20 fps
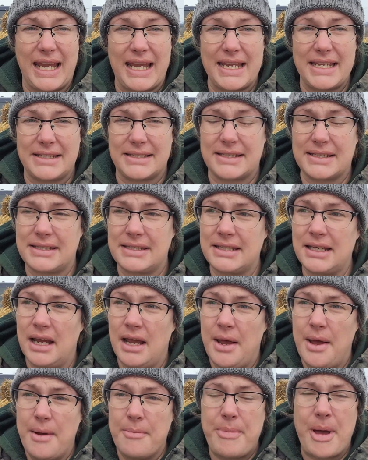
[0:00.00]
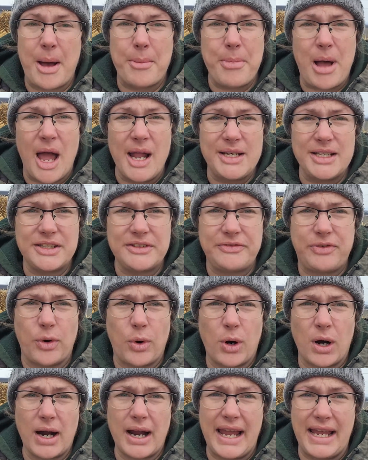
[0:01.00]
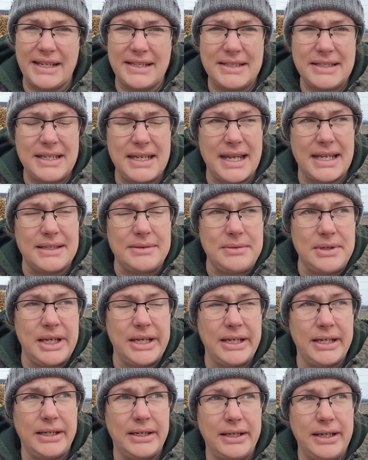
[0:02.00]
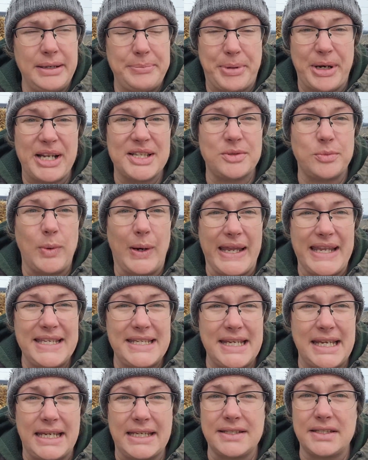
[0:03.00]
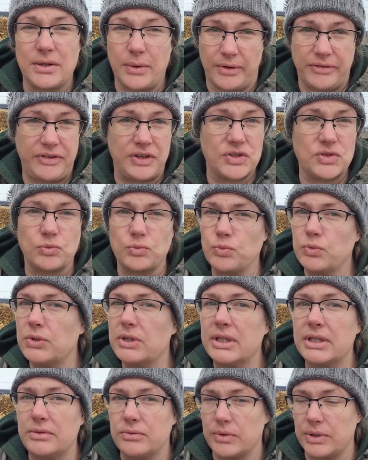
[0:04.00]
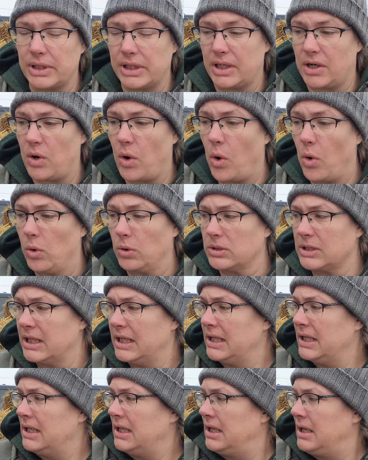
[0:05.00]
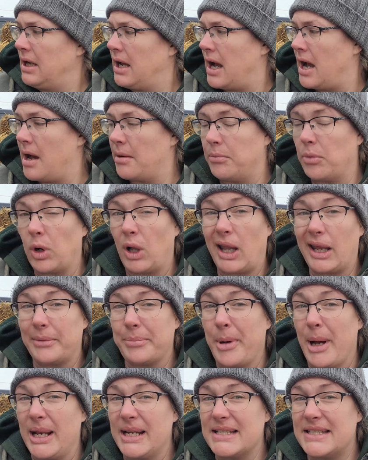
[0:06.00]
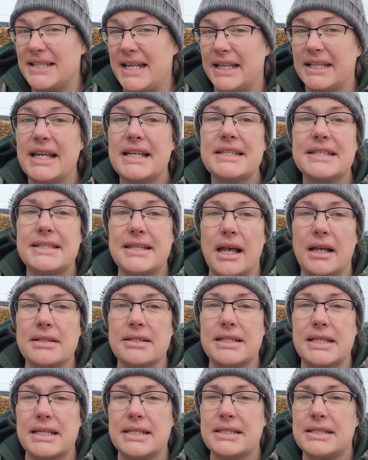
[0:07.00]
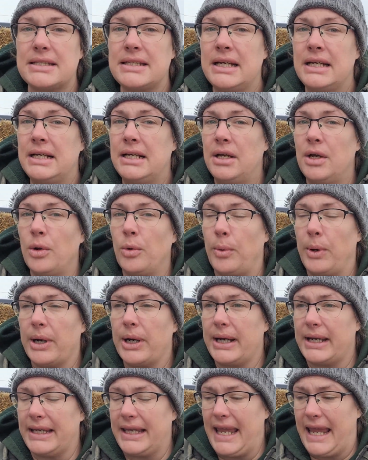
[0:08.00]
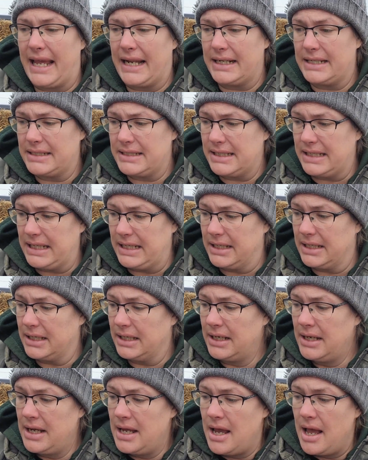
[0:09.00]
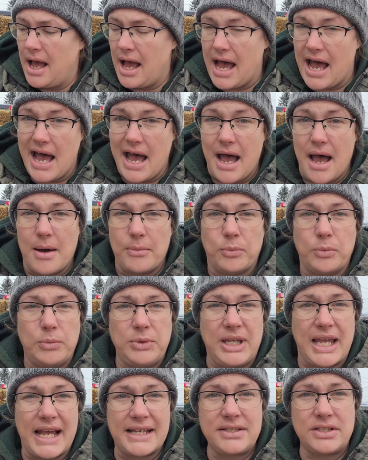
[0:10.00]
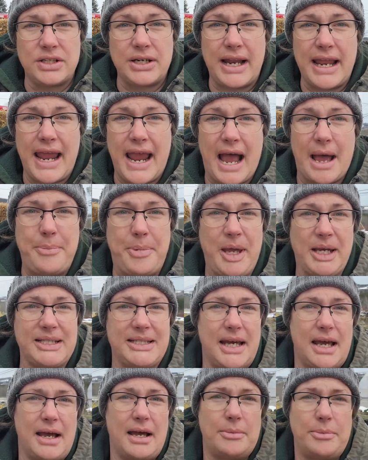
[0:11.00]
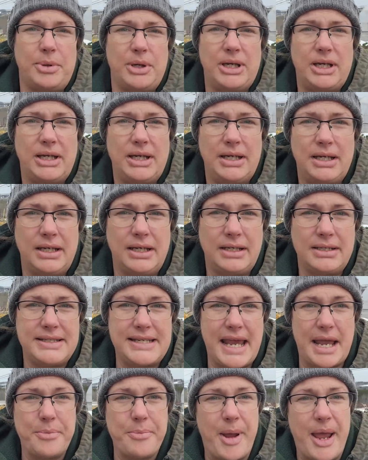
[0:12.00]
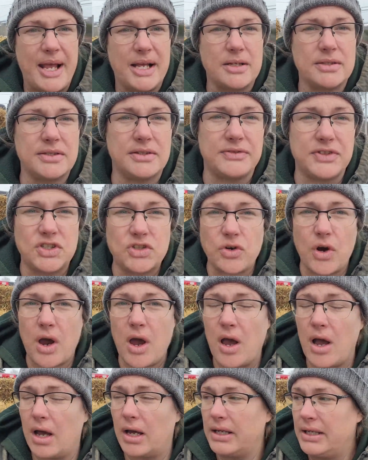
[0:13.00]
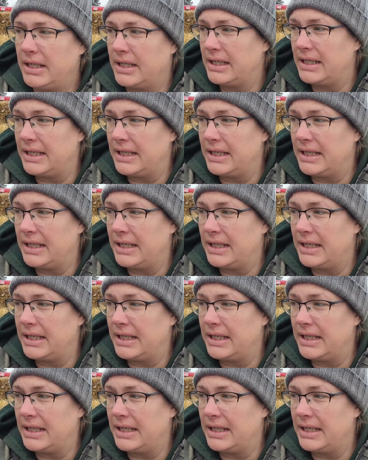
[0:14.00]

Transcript: It's about -4. But it's windy, so it feels really, really cold. More like -10. That's Celsius. We're in Canada here. Yesterday, I picked up 10 bales of straw.